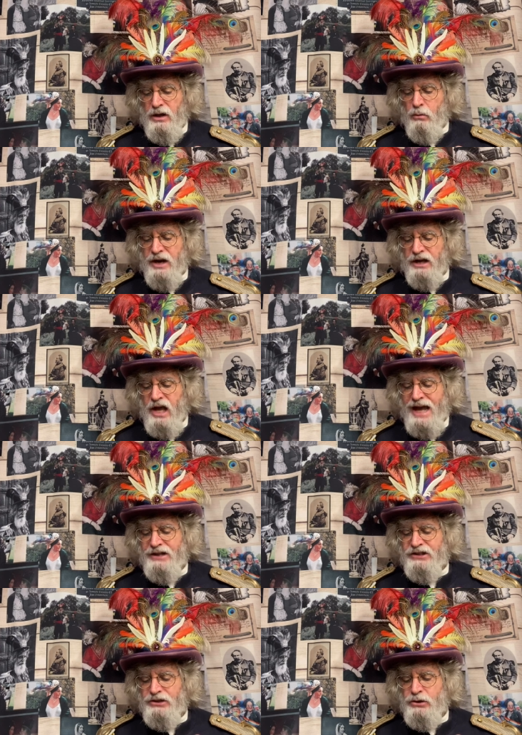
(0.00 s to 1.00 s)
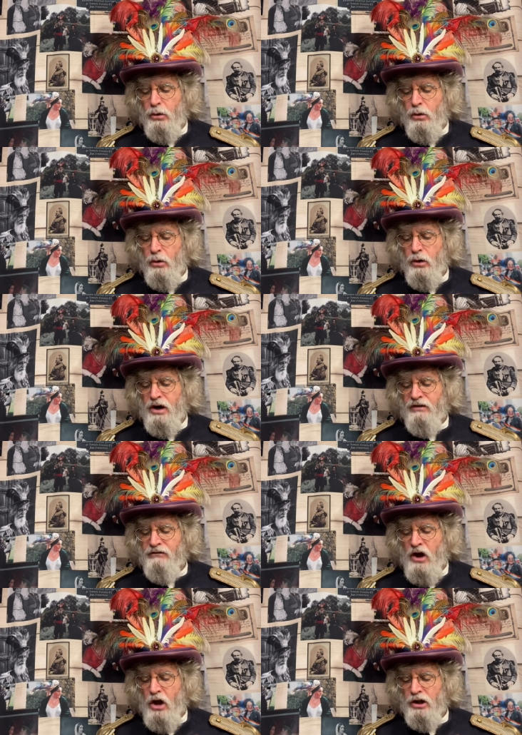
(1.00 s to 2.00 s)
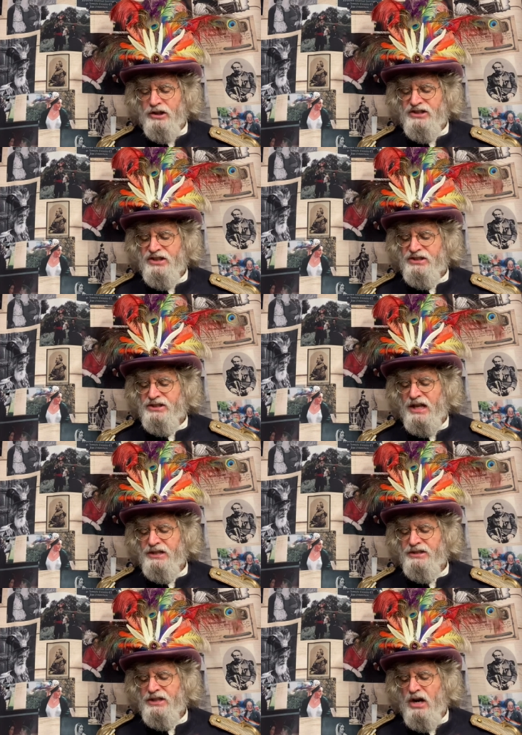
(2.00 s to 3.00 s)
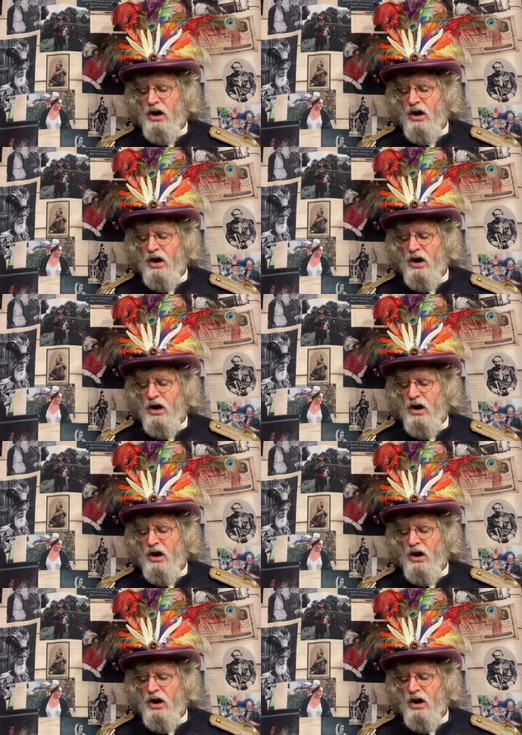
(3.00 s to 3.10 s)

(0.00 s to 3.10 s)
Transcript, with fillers: when Linus Torvalds sends